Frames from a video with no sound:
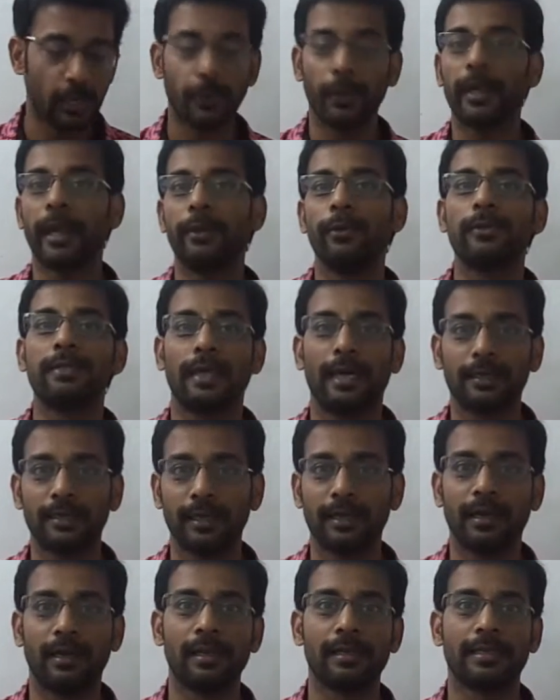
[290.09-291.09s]
You can use
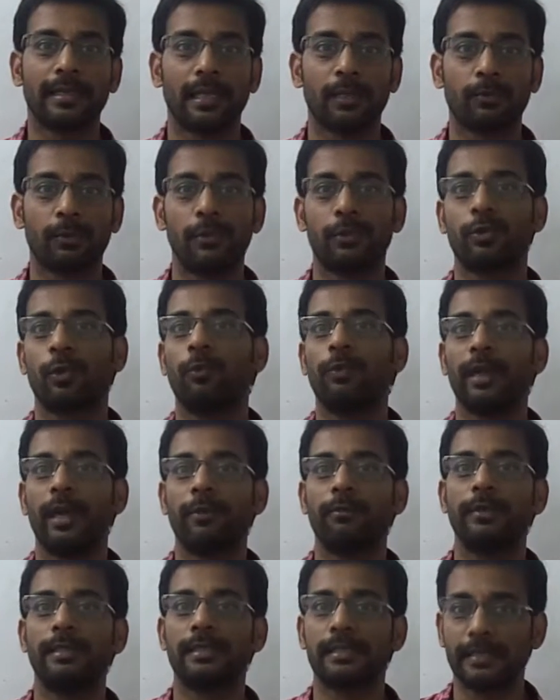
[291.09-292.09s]
other colors as well. So we
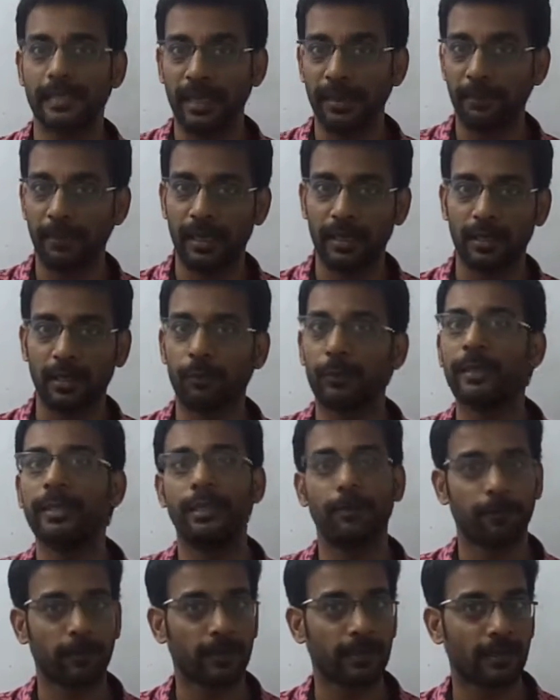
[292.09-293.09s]
have the same marker with
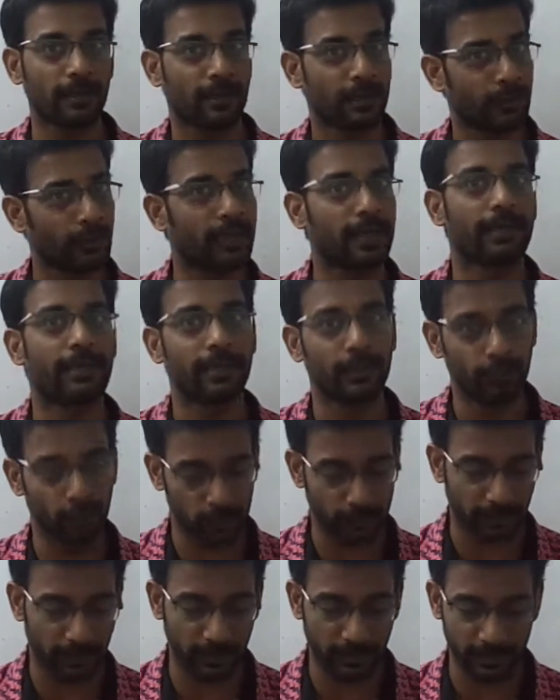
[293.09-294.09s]
different color. You can get
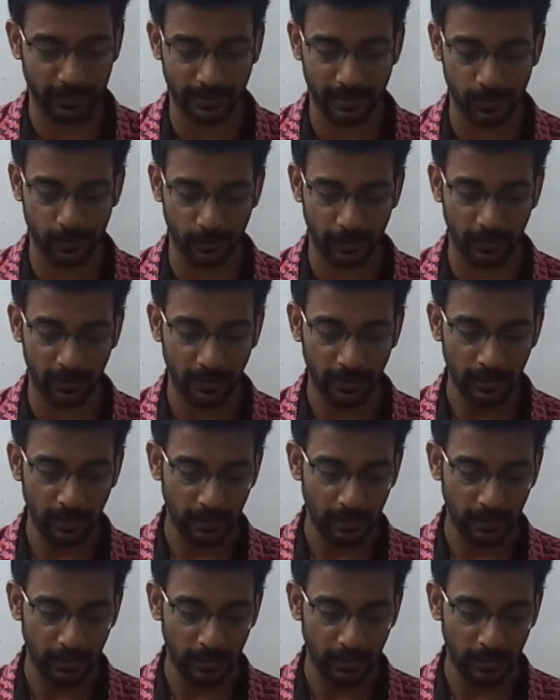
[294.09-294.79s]
those markers as well.